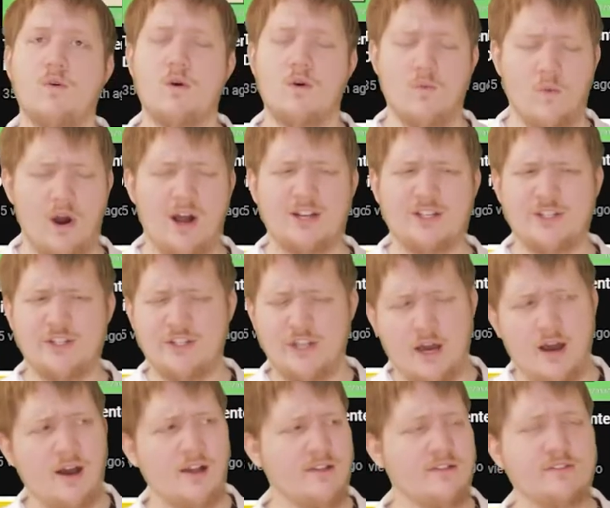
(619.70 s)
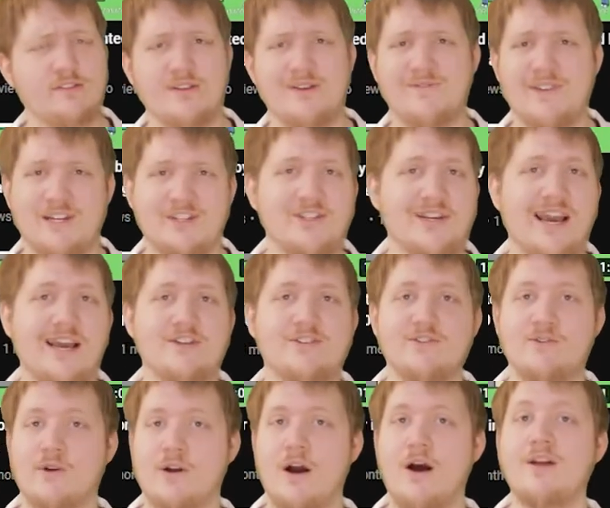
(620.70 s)
or watch tons of
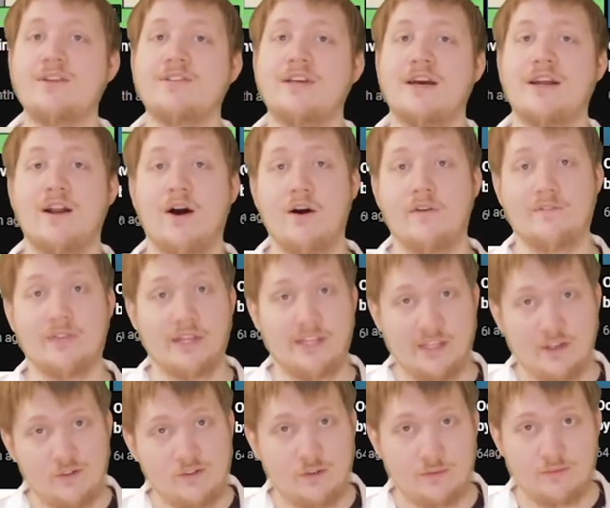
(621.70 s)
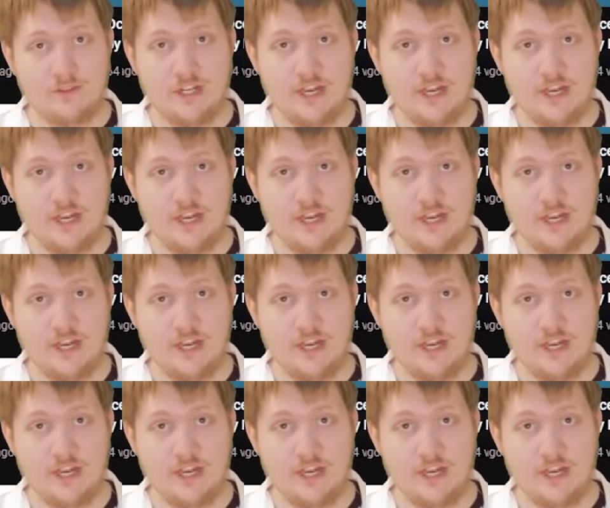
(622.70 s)
educational content on the YouTube